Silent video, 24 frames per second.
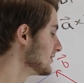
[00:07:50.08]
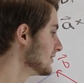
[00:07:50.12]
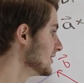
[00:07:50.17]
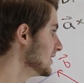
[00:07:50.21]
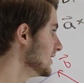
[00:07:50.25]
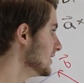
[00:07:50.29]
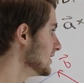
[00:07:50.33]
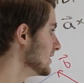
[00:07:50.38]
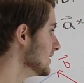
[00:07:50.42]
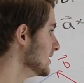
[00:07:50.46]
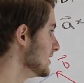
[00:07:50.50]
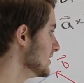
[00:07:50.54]

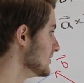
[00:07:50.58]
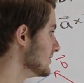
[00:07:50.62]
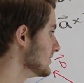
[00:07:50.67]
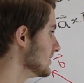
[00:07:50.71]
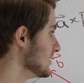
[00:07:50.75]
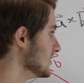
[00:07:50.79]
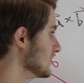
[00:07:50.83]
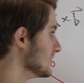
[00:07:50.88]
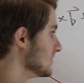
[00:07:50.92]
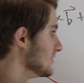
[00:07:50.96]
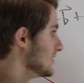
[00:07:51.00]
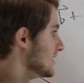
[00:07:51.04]
theta is
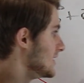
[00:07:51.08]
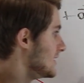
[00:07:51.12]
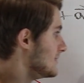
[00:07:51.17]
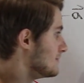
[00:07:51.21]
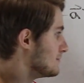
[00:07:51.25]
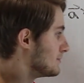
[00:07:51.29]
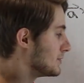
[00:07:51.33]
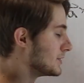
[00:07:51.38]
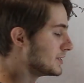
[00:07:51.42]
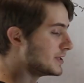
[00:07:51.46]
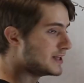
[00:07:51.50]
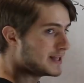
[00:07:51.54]
in the
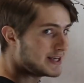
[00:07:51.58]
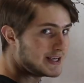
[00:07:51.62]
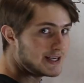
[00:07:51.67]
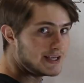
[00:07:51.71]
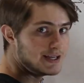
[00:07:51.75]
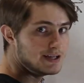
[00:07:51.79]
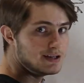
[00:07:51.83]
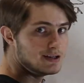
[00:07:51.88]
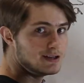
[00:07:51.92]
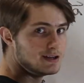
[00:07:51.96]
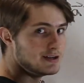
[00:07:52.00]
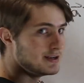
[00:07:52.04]
same
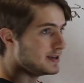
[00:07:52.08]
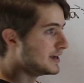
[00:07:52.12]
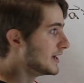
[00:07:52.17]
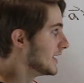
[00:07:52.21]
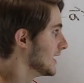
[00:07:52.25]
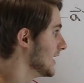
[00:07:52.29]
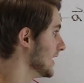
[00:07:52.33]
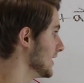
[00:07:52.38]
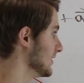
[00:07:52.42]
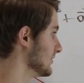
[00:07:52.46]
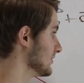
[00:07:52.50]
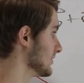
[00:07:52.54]
plane
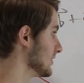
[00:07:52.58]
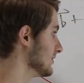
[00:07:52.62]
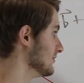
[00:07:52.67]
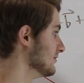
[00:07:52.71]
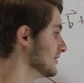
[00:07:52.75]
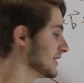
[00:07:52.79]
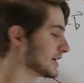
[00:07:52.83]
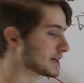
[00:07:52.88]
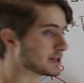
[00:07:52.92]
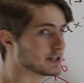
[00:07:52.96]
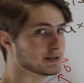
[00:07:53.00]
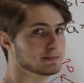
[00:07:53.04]
as our
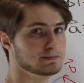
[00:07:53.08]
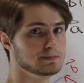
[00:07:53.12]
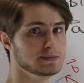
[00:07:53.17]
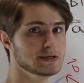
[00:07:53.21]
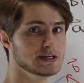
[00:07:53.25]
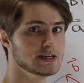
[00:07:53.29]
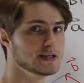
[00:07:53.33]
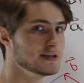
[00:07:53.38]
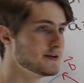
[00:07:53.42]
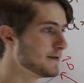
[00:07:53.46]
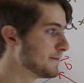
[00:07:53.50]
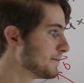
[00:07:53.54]
vector
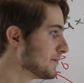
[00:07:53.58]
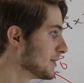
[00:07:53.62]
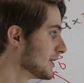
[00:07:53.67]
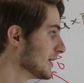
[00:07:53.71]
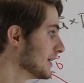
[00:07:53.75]
b,